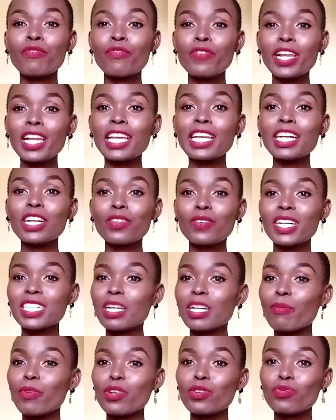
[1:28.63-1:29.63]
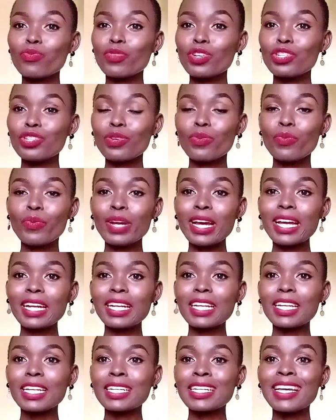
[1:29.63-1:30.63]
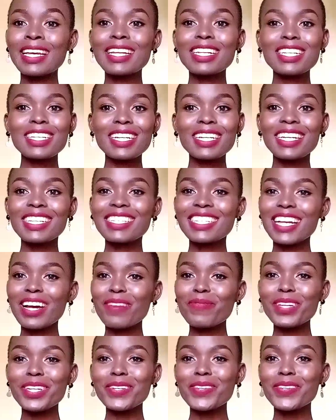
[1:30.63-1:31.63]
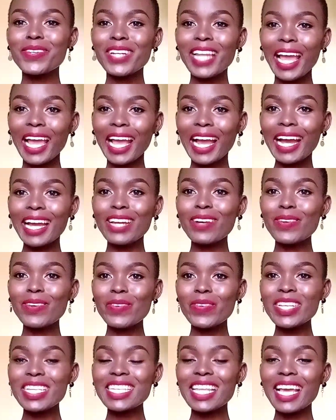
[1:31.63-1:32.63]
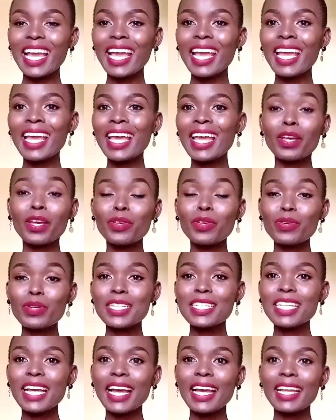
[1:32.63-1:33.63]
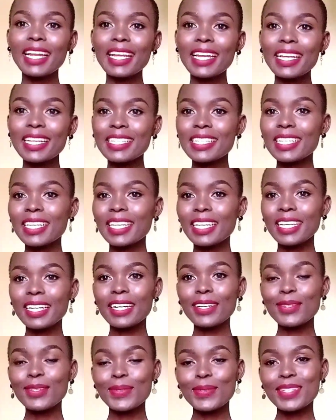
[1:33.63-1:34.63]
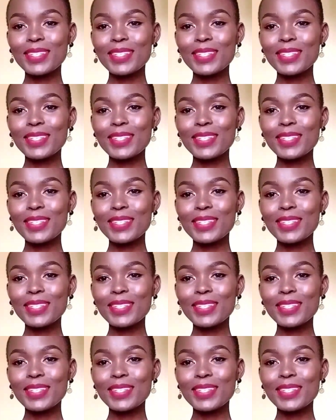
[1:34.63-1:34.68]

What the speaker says: feeling great about what you're wearing. Trends come and go, like I always say, your style is here to